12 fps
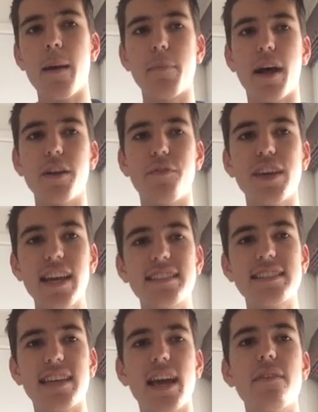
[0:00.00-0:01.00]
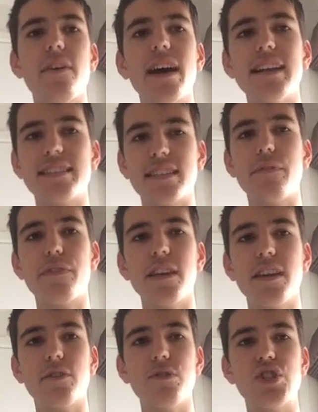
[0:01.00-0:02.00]
But if it gets cover, it's definitely
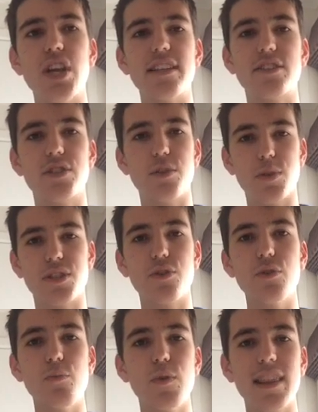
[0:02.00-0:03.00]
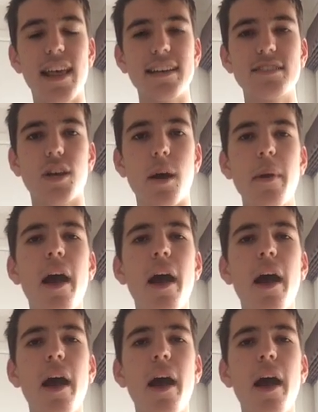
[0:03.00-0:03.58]
a good chance because it was a good win last time.